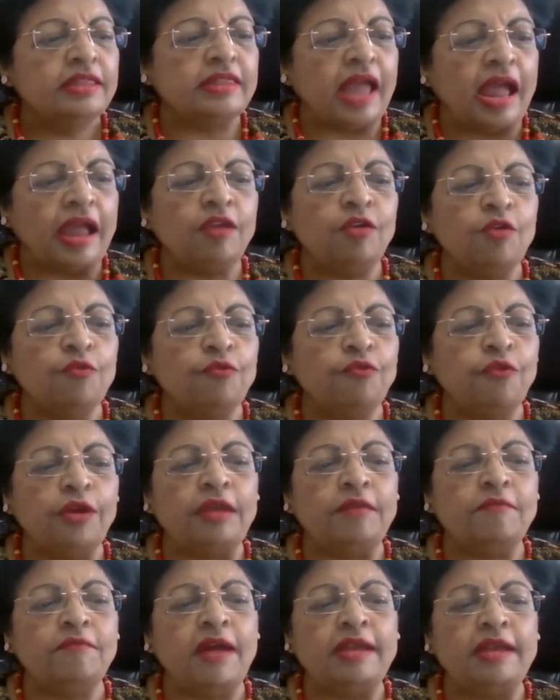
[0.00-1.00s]
thank you for
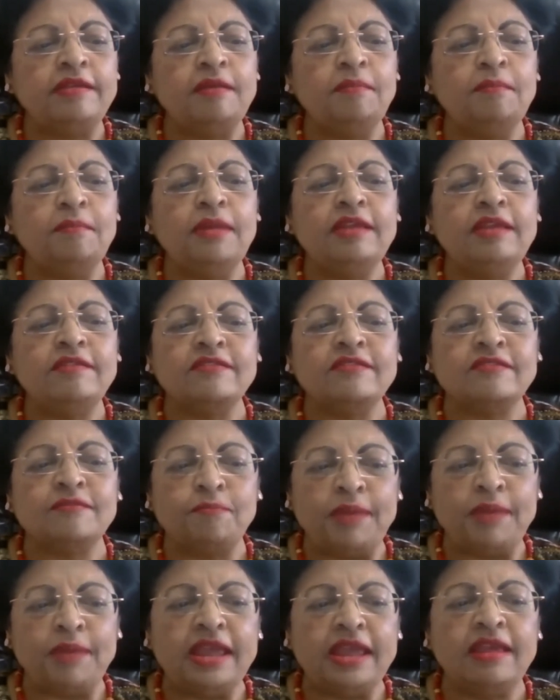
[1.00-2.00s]
inviting me to
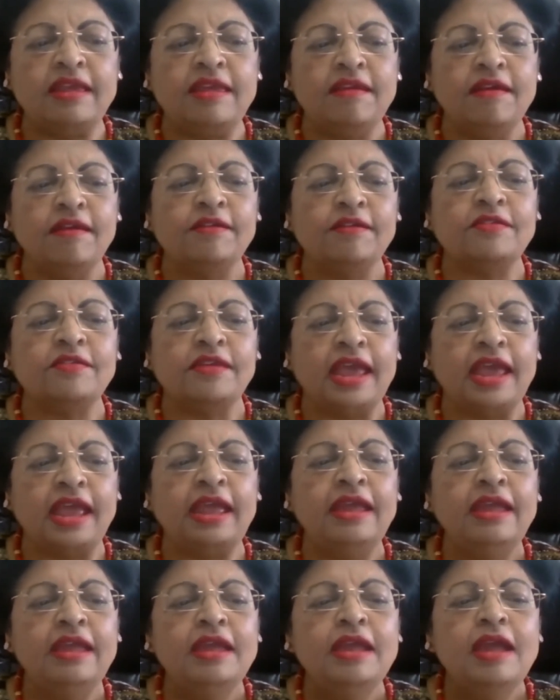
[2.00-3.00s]
speak here
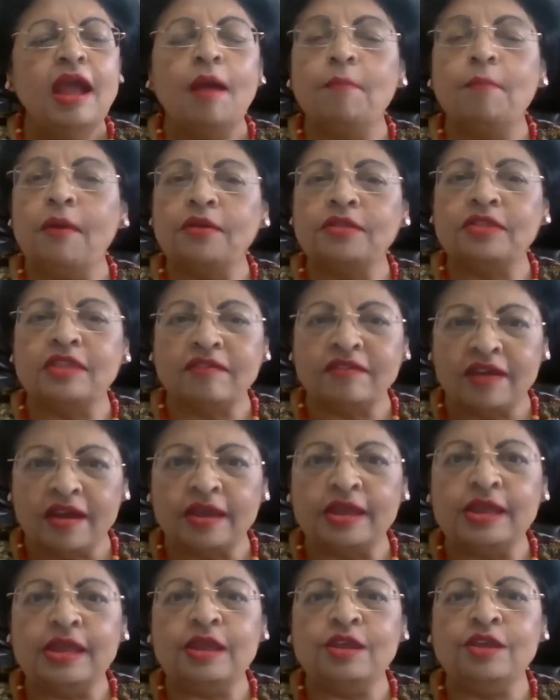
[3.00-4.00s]
today about the
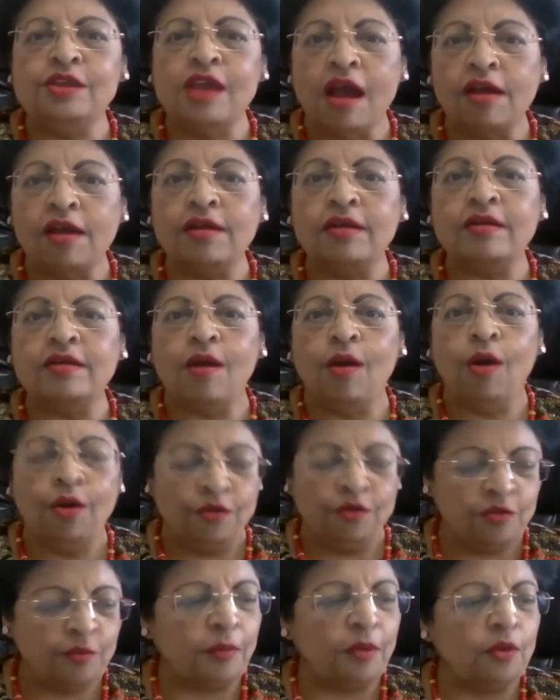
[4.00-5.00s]
TYE Young
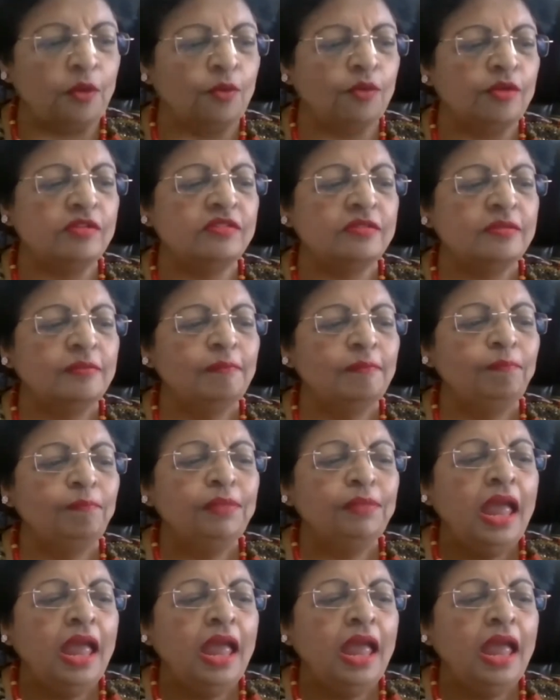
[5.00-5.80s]
Entrepreneurs.